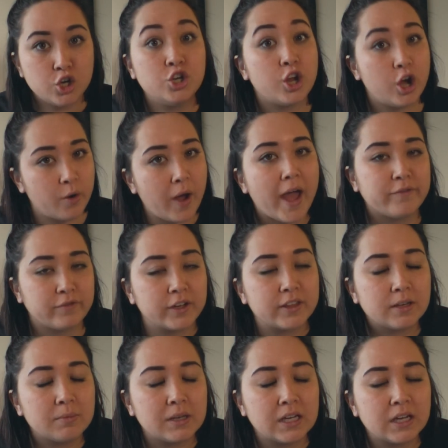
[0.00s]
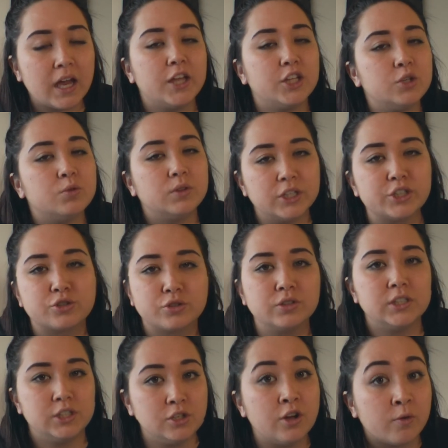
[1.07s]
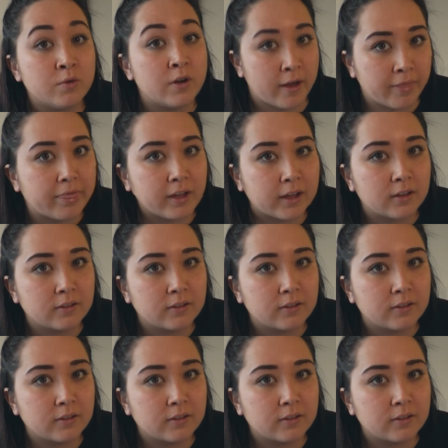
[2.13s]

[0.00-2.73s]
know everything, Mia, and you literally know nothing.